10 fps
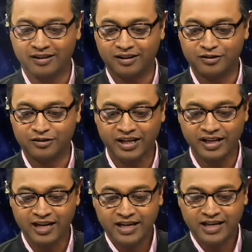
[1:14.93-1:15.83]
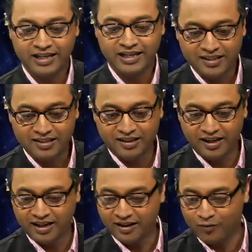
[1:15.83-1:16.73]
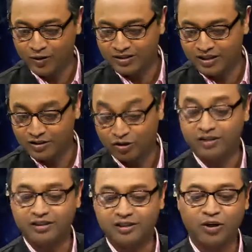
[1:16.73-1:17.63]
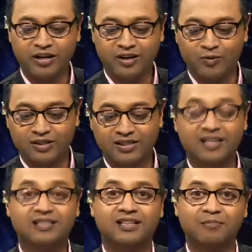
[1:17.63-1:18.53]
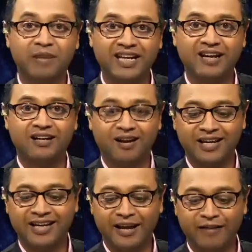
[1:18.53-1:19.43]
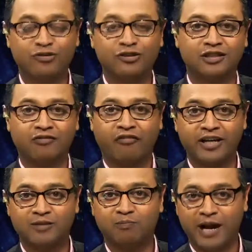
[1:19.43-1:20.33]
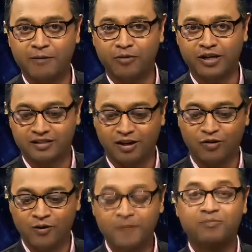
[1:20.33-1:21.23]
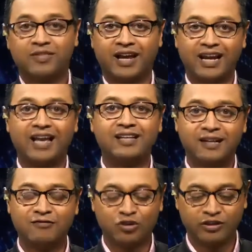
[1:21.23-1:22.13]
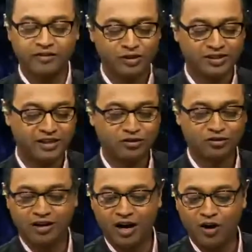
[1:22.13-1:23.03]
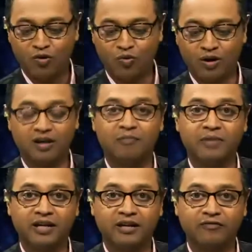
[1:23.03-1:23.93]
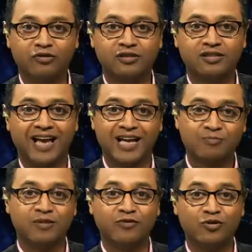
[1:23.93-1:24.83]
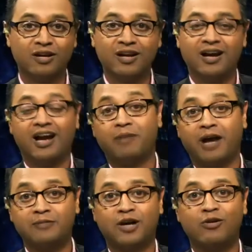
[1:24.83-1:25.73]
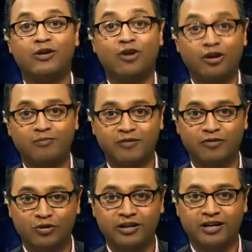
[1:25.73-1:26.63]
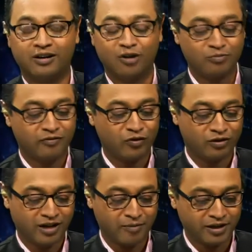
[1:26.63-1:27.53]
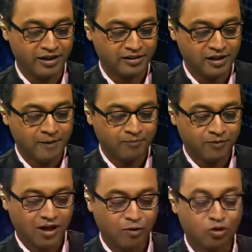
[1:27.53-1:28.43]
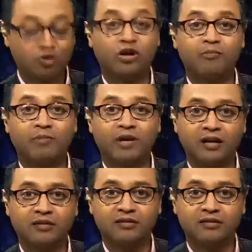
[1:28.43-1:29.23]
story this morning, which says media darling Infosys fights bad press. Now, the headline itself should give you a sense on how Infosys has been viewed and perhaps how it will not be viewed in coming days. I'm also joined by Anant